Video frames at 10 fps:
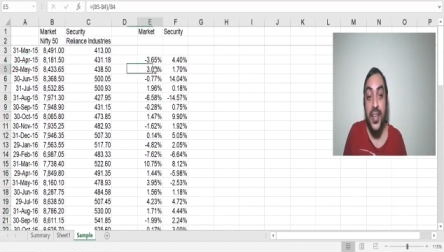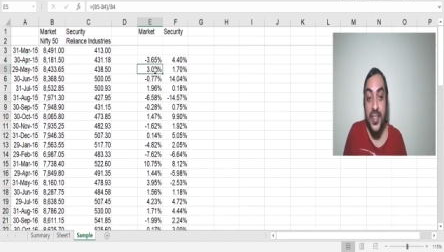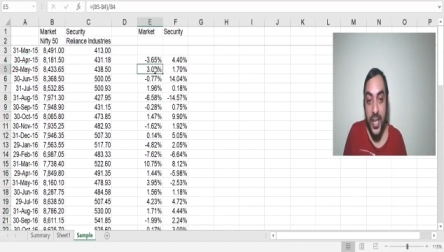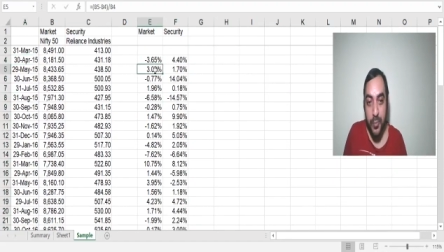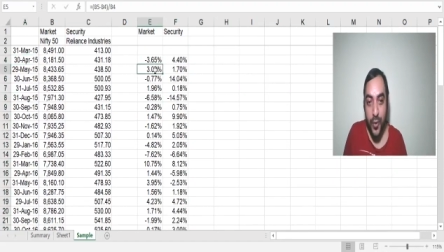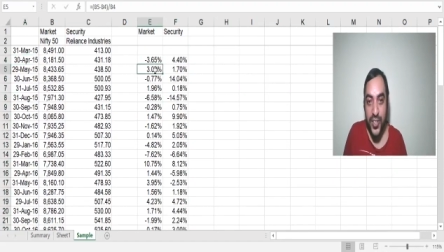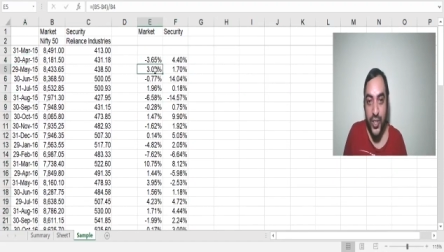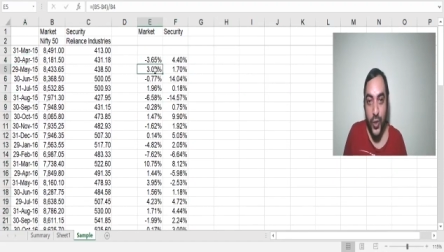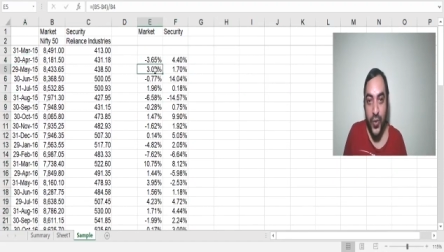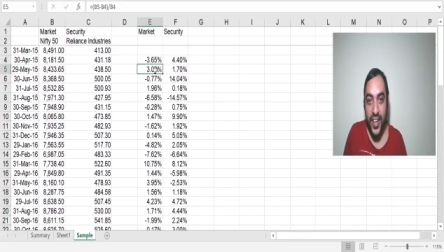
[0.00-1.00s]

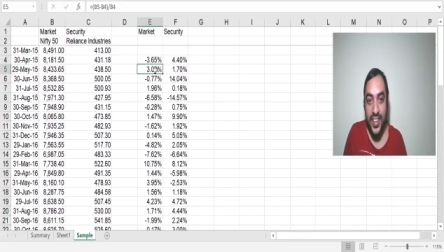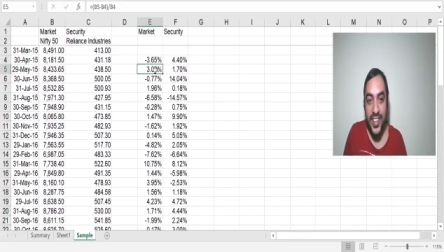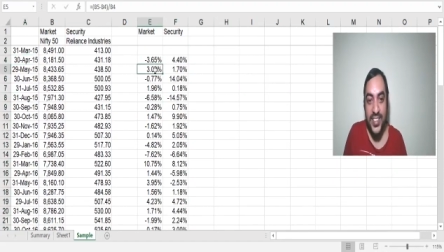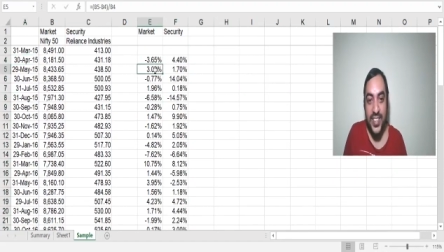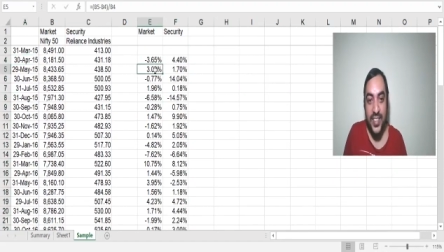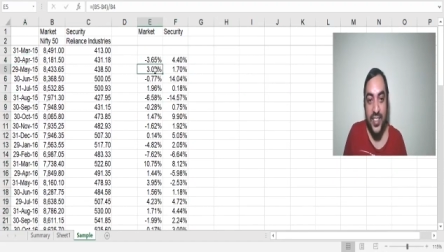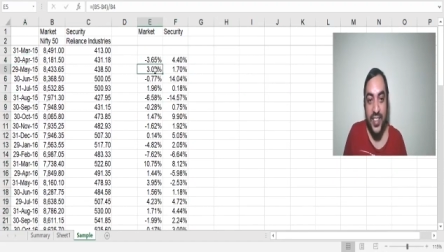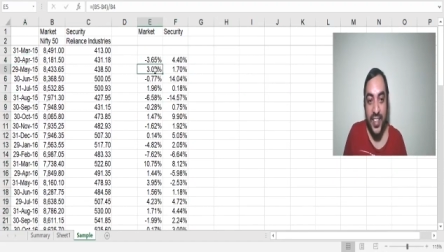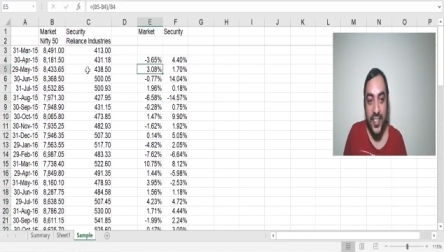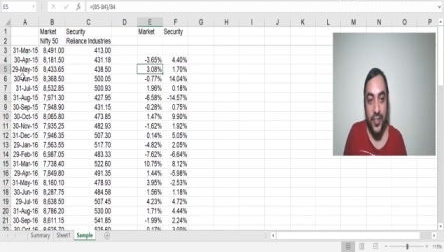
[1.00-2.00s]
3.08 is the
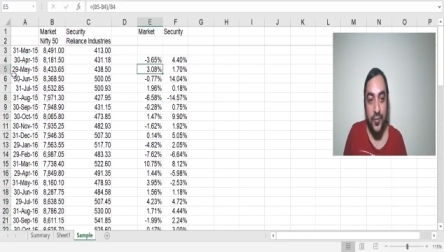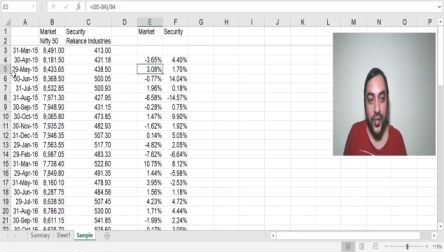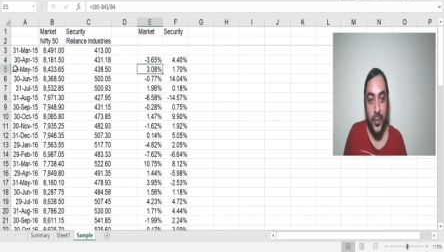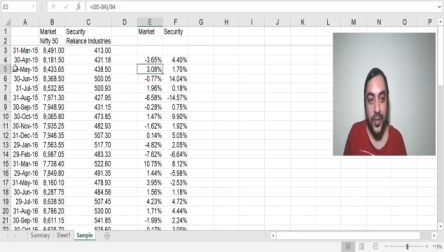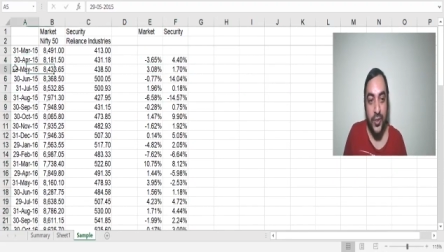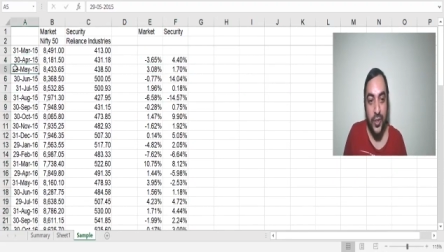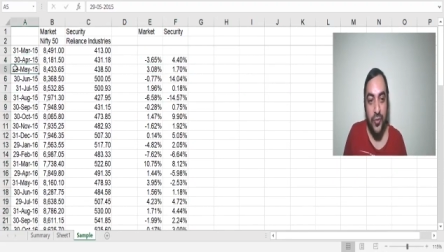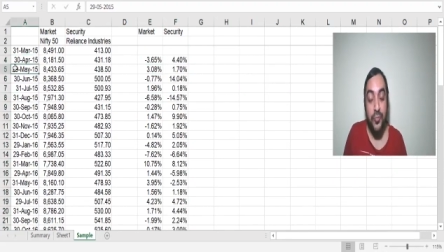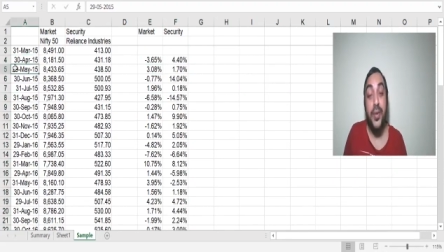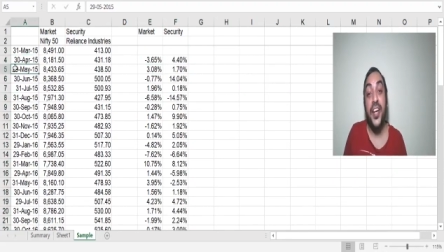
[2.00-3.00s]
return for the month
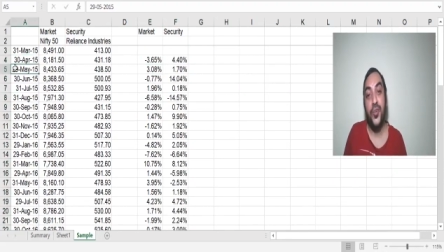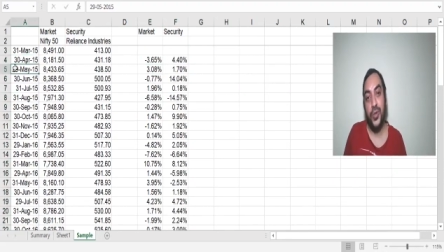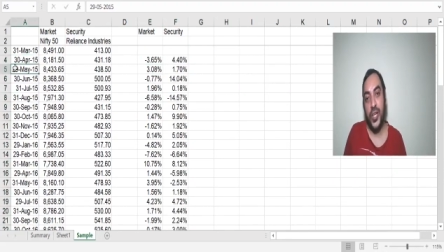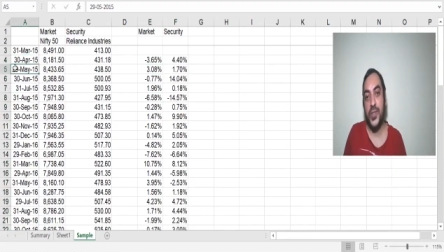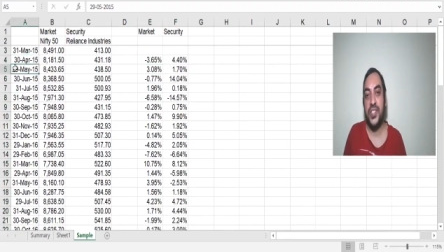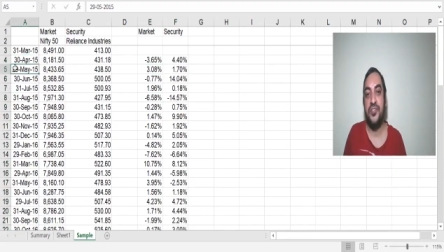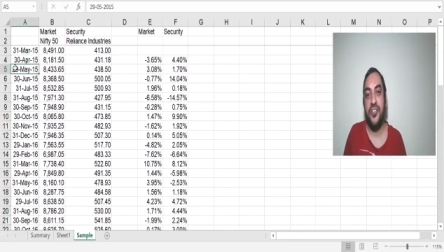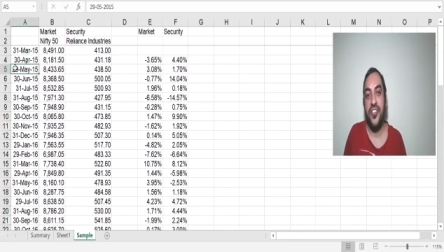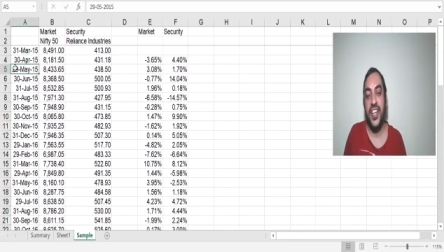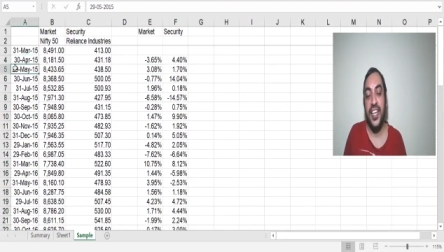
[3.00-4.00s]
of May
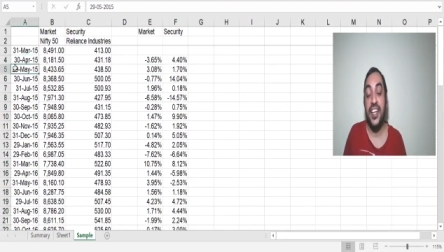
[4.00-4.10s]
2015.